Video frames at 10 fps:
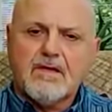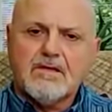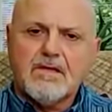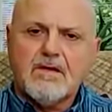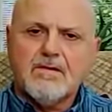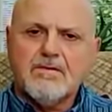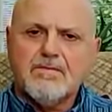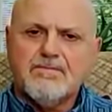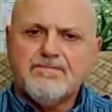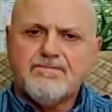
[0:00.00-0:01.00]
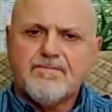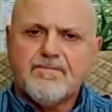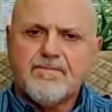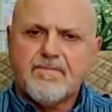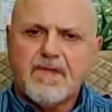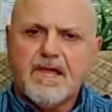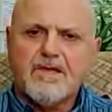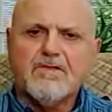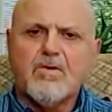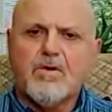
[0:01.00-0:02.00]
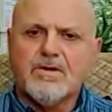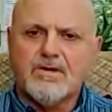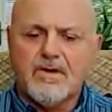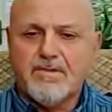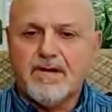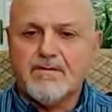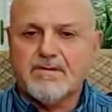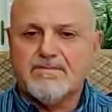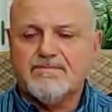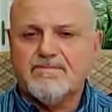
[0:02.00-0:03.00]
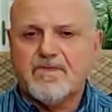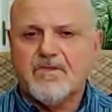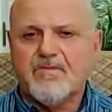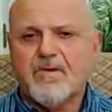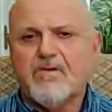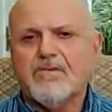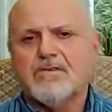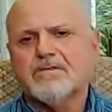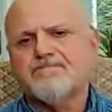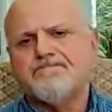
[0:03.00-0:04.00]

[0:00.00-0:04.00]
So it's not about the virus.